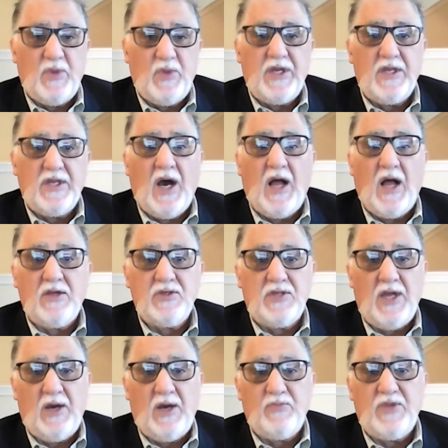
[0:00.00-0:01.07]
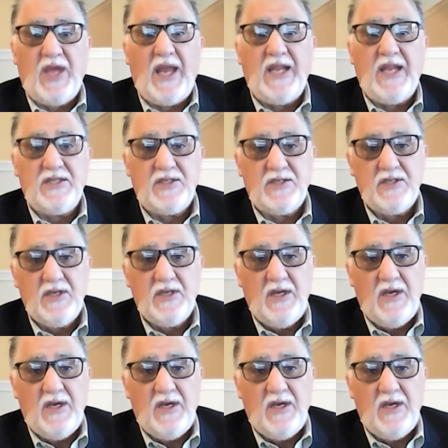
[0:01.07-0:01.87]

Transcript: billion to help tenants